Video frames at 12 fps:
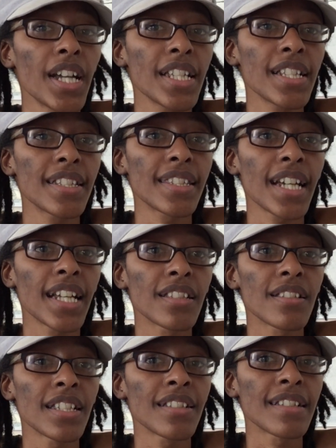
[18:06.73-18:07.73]
is
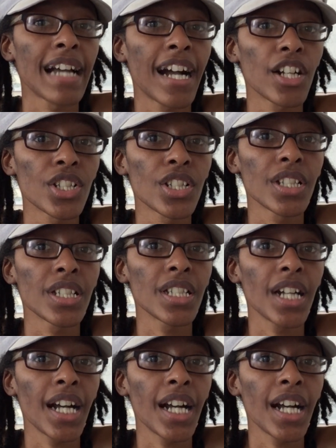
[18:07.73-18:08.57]
that it's actually